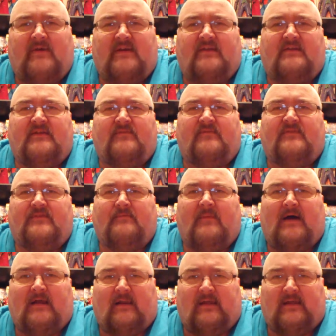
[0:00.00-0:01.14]
made a difference in
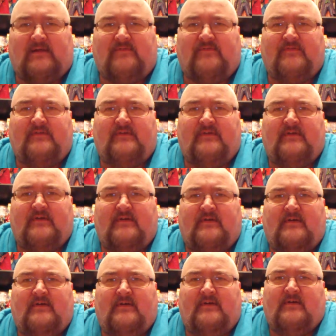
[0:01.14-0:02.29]
my life
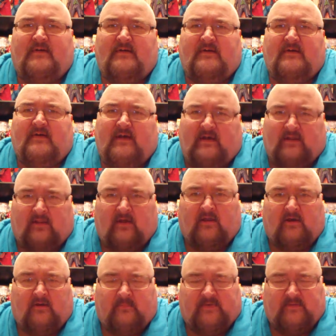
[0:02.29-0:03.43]
and a lot
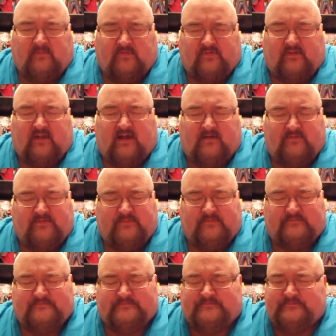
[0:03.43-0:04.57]
of other people's lives.
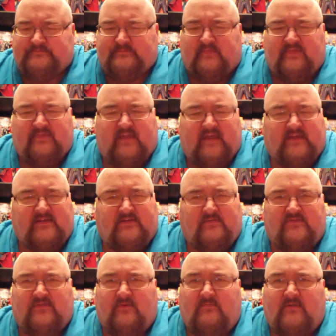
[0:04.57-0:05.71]
Thank you
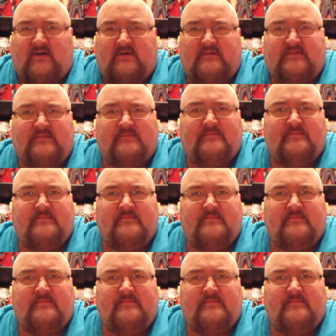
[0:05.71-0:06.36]
so much.